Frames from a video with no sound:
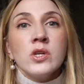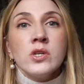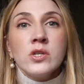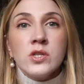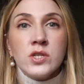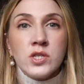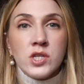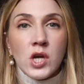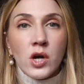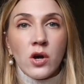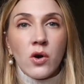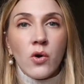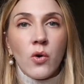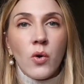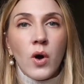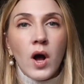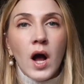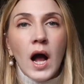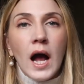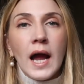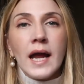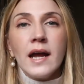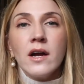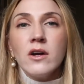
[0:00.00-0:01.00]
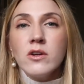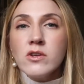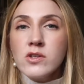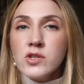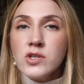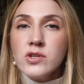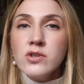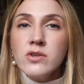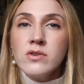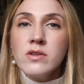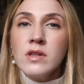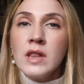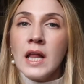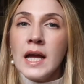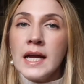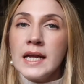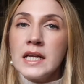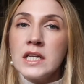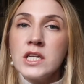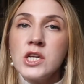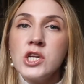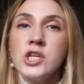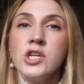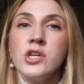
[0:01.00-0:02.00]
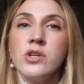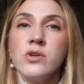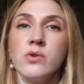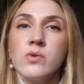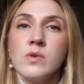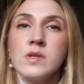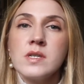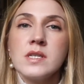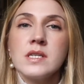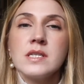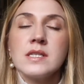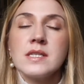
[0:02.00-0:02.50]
So I also like to use